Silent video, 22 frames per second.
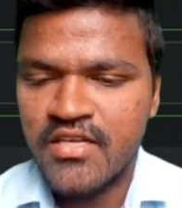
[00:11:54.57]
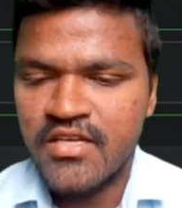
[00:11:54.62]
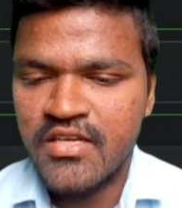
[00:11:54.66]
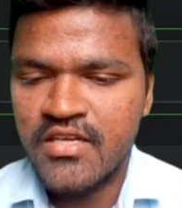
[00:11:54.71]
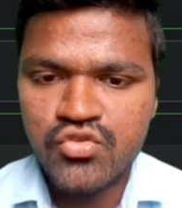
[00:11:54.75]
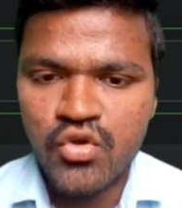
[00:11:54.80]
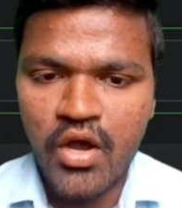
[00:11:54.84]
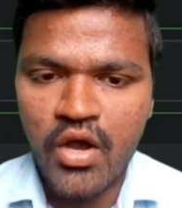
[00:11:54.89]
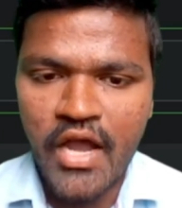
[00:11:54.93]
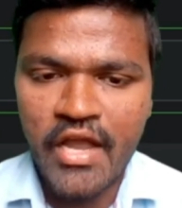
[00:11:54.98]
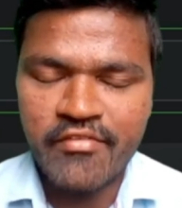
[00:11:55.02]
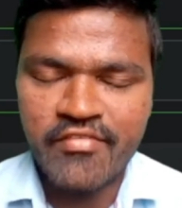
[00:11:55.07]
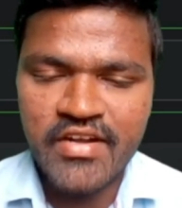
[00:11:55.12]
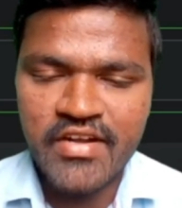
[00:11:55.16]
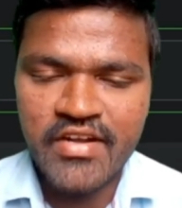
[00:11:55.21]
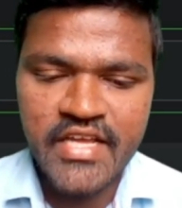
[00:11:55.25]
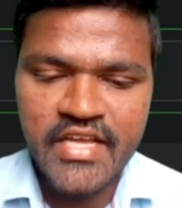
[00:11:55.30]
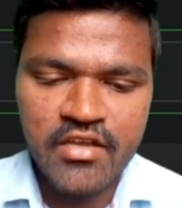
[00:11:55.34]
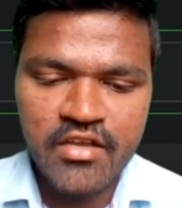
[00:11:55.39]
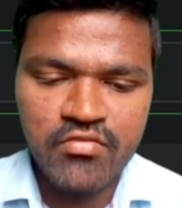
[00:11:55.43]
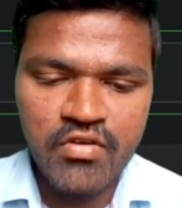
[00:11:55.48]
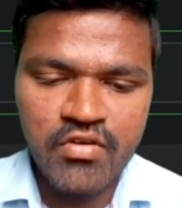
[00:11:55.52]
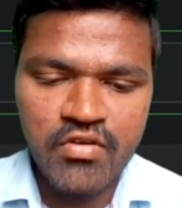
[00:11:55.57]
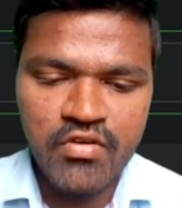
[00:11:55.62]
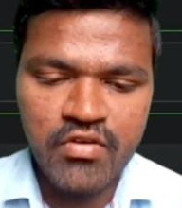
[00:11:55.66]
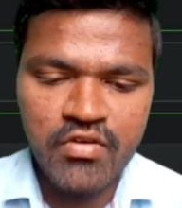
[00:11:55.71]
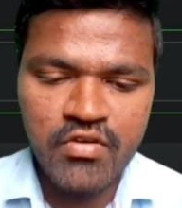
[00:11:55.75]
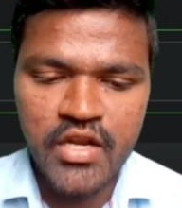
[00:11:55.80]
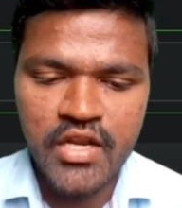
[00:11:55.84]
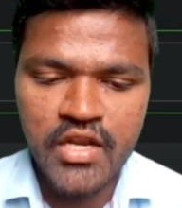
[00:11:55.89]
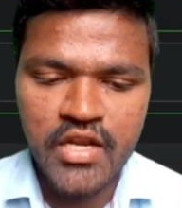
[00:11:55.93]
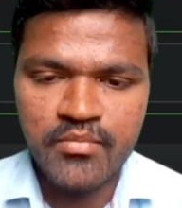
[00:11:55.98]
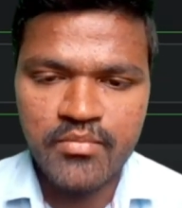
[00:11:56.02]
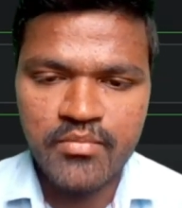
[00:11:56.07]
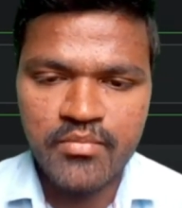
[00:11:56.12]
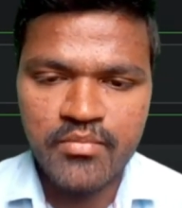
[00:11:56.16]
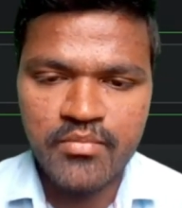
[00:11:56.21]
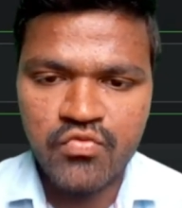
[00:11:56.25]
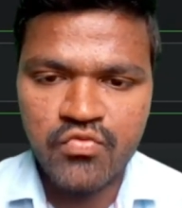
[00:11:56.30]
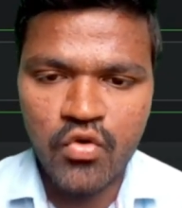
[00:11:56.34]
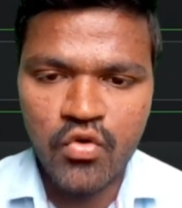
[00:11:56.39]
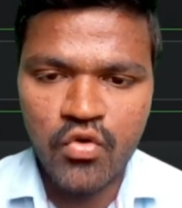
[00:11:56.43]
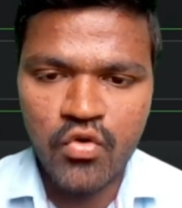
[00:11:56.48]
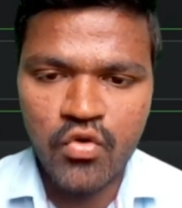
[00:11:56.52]
So I will take one more element
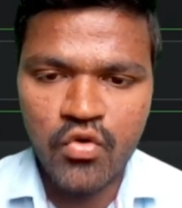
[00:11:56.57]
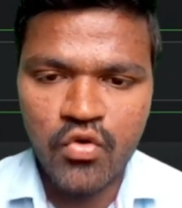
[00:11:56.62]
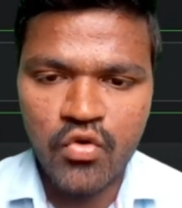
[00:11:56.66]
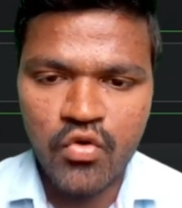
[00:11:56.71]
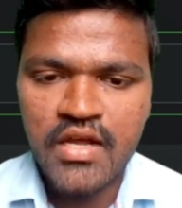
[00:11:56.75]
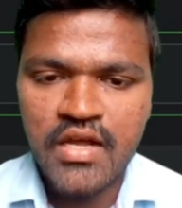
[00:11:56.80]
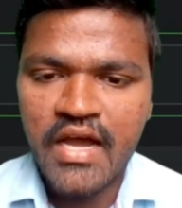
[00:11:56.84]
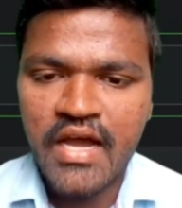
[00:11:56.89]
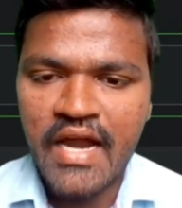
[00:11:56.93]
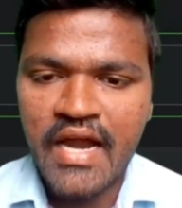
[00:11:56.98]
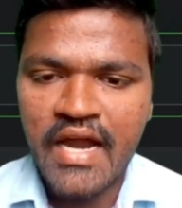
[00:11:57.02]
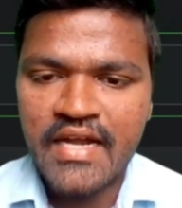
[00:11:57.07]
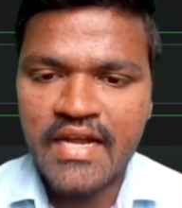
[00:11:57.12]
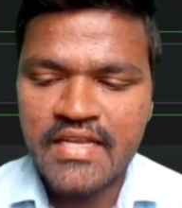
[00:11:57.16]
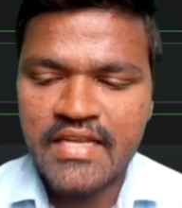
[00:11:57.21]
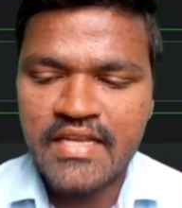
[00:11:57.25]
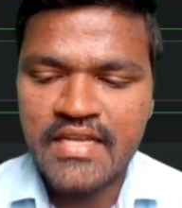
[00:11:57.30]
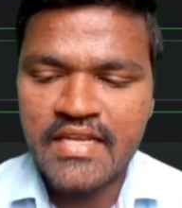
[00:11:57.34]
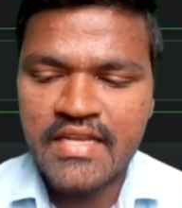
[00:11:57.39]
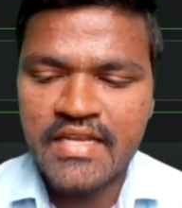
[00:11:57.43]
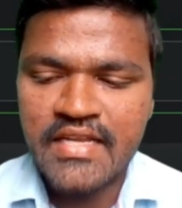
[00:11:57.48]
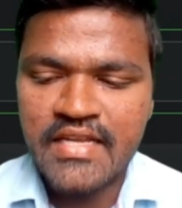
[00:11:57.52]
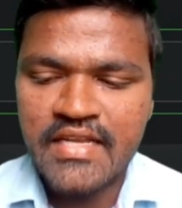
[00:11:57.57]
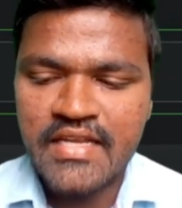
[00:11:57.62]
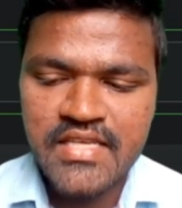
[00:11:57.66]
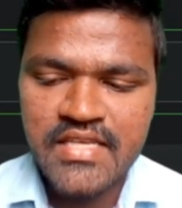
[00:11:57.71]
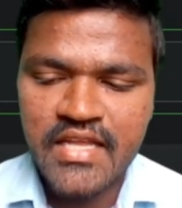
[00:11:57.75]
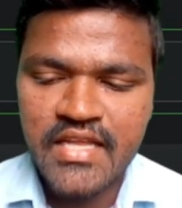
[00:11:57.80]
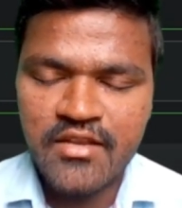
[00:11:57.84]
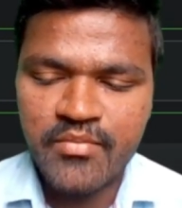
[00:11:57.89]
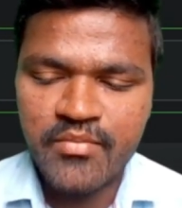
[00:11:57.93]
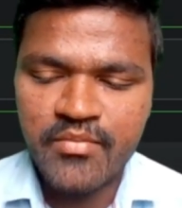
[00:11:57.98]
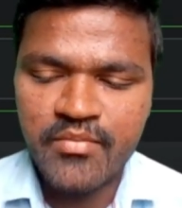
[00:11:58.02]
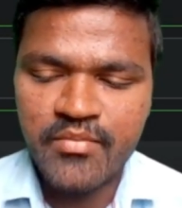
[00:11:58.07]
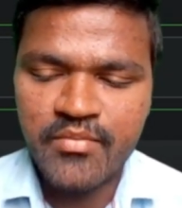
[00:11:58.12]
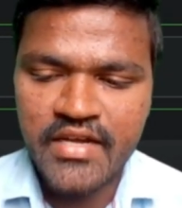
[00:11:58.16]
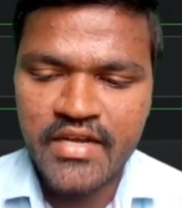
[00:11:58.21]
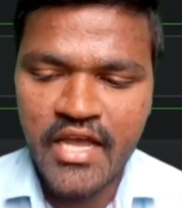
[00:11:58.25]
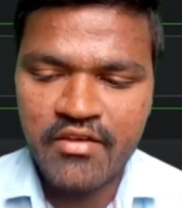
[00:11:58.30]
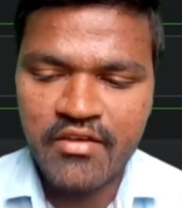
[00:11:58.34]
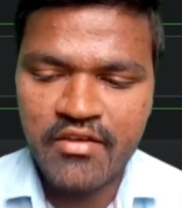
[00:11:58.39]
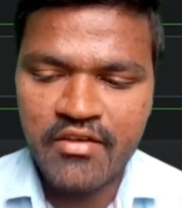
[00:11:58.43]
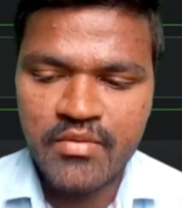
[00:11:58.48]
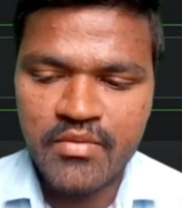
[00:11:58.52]
4, and in this element,
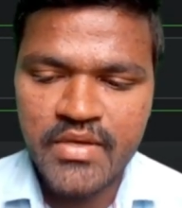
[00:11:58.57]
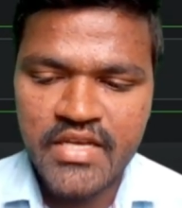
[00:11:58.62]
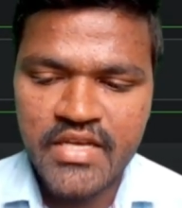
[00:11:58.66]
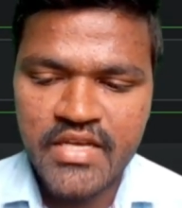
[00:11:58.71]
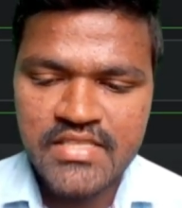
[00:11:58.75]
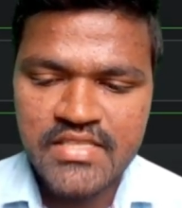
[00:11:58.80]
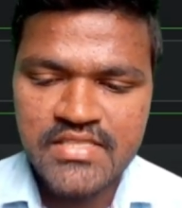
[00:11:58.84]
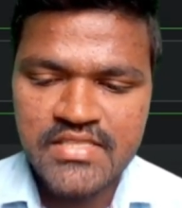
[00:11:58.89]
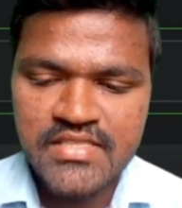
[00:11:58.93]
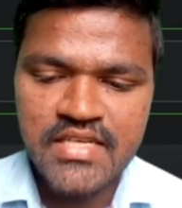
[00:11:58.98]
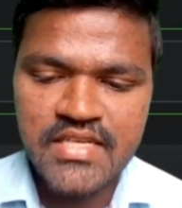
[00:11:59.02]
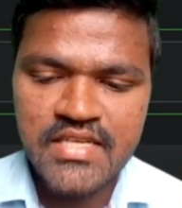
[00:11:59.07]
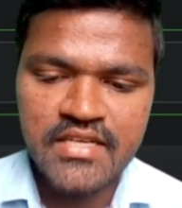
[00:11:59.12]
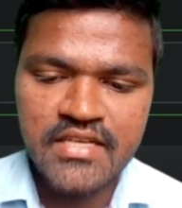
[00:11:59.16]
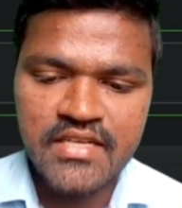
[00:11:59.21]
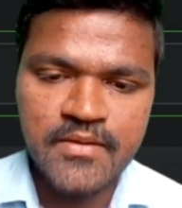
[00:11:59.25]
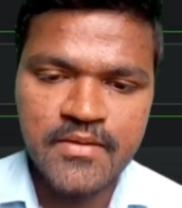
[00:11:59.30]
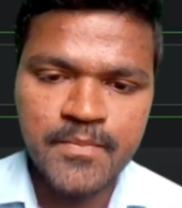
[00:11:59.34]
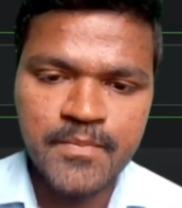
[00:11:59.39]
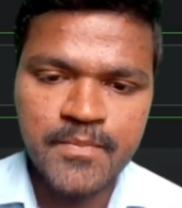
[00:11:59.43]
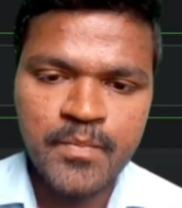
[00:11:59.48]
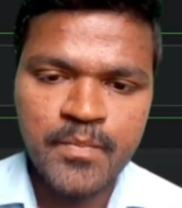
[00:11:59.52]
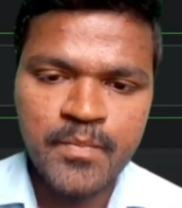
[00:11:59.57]
I will be considering